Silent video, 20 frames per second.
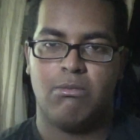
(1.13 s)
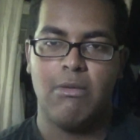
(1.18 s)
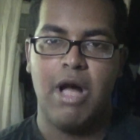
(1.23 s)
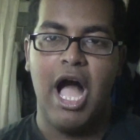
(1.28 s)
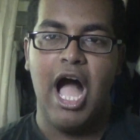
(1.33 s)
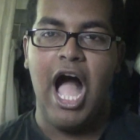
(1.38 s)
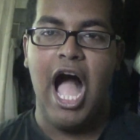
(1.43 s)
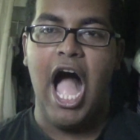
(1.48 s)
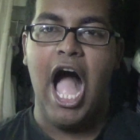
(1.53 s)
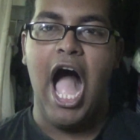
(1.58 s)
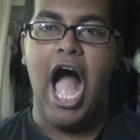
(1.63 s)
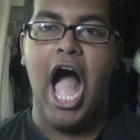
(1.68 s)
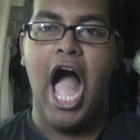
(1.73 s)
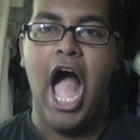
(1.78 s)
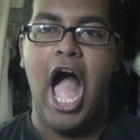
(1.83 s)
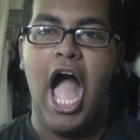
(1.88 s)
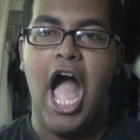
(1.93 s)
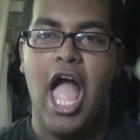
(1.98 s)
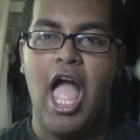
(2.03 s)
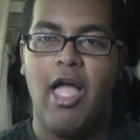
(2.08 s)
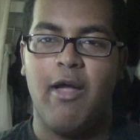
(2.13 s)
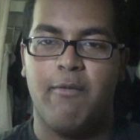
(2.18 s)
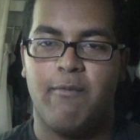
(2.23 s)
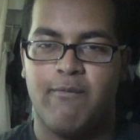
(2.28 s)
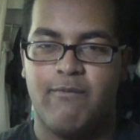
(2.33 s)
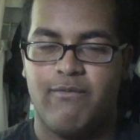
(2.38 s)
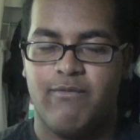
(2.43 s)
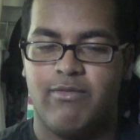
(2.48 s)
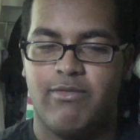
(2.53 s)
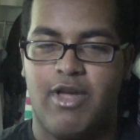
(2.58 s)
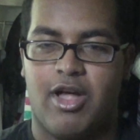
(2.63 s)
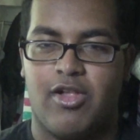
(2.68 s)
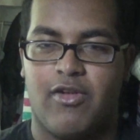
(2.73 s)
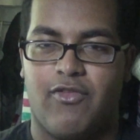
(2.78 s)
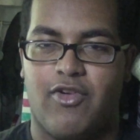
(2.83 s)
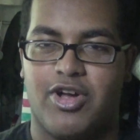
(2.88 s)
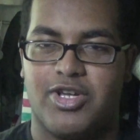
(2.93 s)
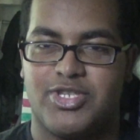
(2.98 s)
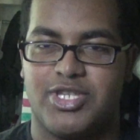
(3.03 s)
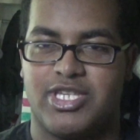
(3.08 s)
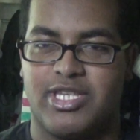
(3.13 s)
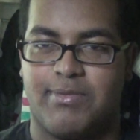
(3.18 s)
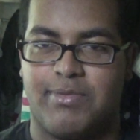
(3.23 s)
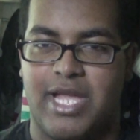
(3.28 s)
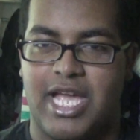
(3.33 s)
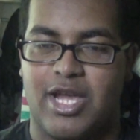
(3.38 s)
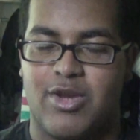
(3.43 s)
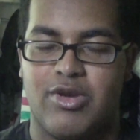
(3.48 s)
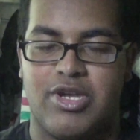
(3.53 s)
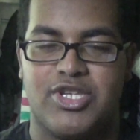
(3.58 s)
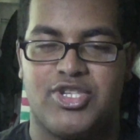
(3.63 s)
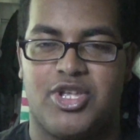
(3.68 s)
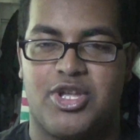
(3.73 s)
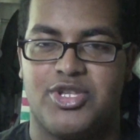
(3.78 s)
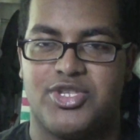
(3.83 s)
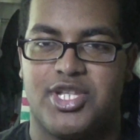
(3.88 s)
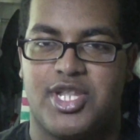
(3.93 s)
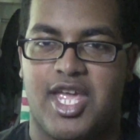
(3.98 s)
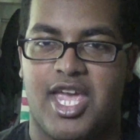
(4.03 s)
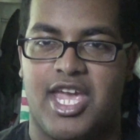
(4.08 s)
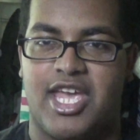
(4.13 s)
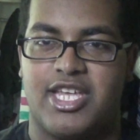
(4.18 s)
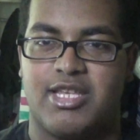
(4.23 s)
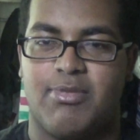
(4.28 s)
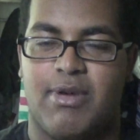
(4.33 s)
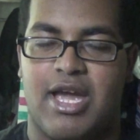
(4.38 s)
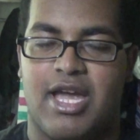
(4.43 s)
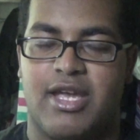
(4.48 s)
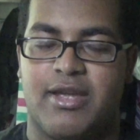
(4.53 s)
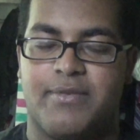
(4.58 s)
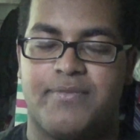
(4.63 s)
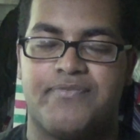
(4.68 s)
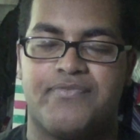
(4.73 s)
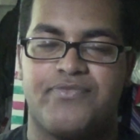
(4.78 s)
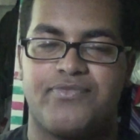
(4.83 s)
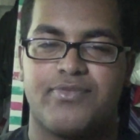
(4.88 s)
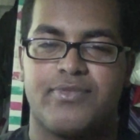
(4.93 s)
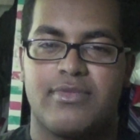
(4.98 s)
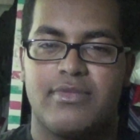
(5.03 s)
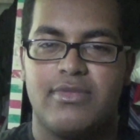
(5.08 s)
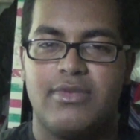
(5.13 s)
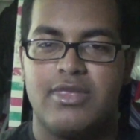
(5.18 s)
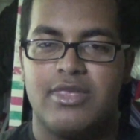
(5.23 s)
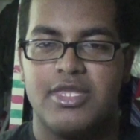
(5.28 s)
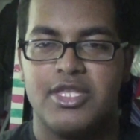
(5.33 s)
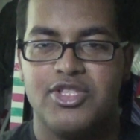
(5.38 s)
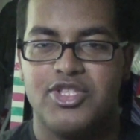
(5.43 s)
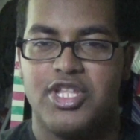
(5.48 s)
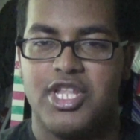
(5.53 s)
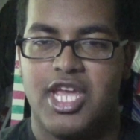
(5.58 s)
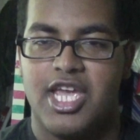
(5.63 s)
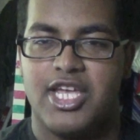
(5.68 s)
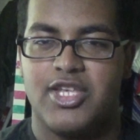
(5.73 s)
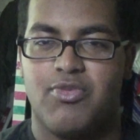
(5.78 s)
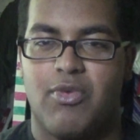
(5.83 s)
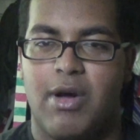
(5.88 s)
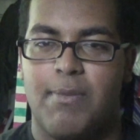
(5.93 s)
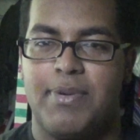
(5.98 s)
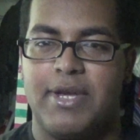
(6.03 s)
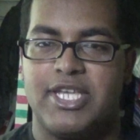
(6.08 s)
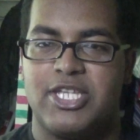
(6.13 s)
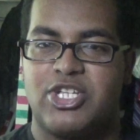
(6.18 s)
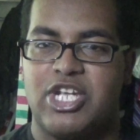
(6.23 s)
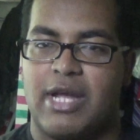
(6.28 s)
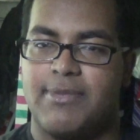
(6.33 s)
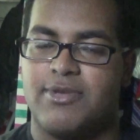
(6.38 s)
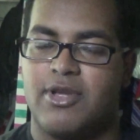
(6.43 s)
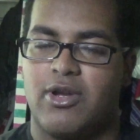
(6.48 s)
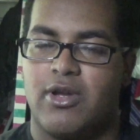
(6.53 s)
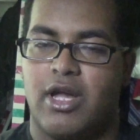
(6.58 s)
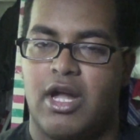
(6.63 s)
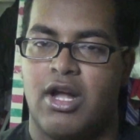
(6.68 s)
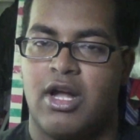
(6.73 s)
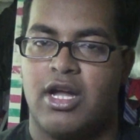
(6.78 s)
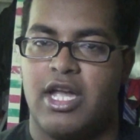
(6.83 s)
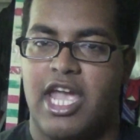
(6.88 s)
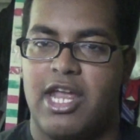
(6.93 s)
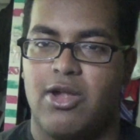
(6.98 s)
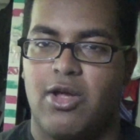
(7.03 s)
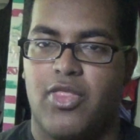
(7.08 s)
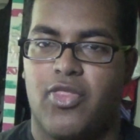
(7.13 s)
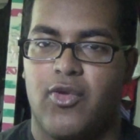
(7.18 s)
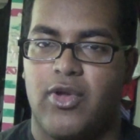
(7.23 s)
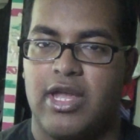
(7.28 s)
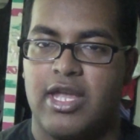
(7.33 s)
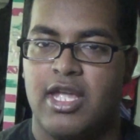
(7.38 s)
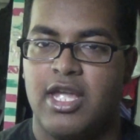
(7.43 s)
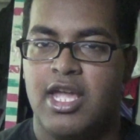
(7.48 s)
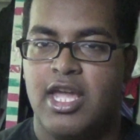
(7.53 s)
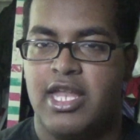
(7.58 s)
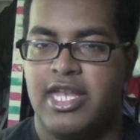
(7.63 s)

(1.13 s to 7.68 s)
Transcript: Hello, folks. This is a Black Grizzle. Today is One Piece chapter 803.